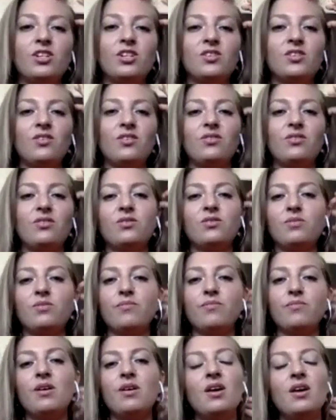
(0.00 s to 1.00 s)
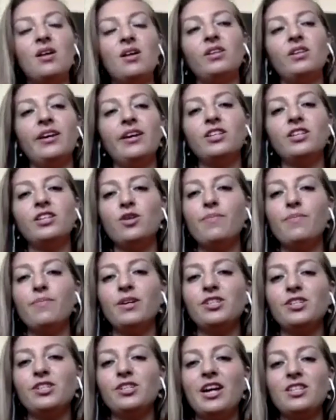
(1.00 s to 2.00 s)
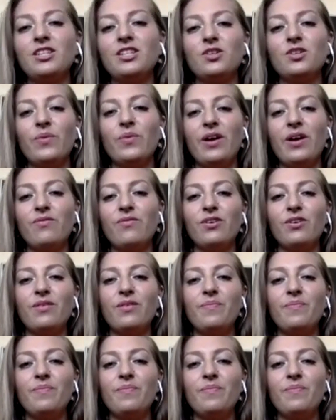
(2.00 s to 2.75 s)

or I'll do some light jumping jacks or whatever,